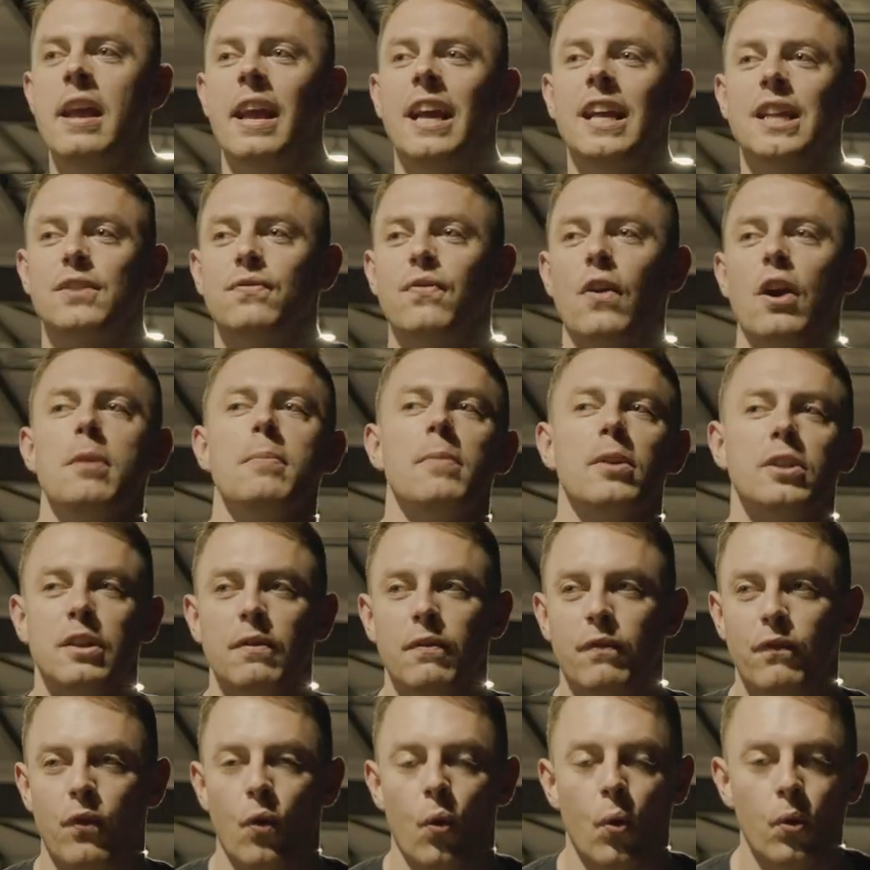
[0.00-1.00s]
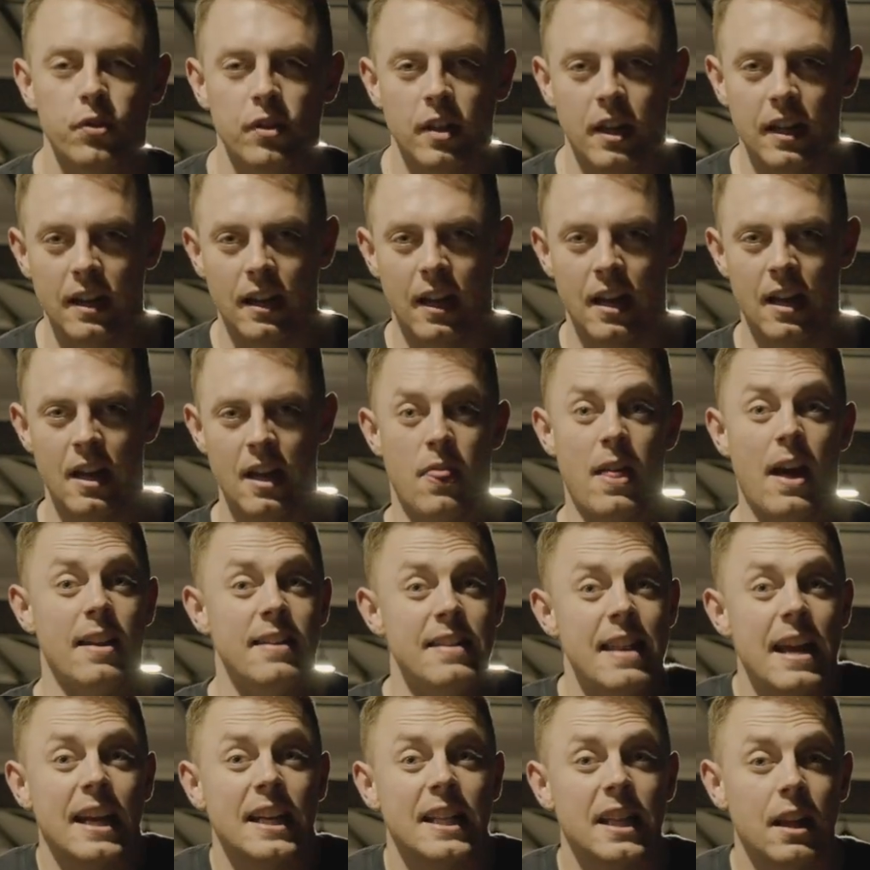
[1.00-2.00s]
It's very much enforcing that
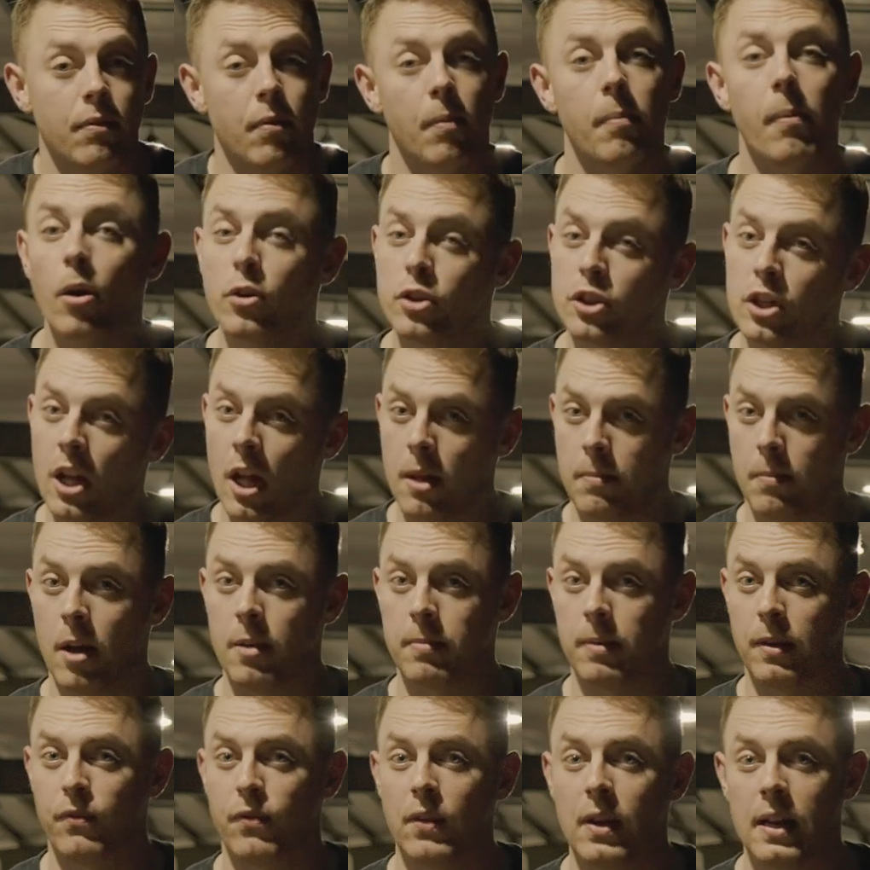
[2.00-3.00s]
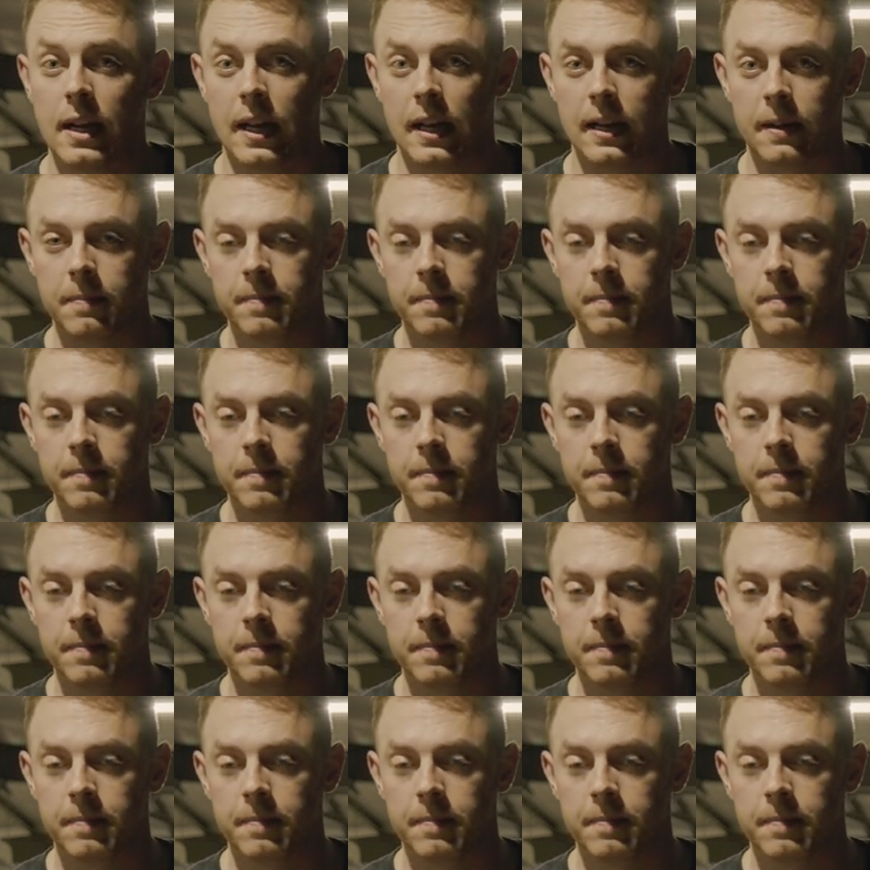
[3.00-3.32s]
negative emotion I might be feeling.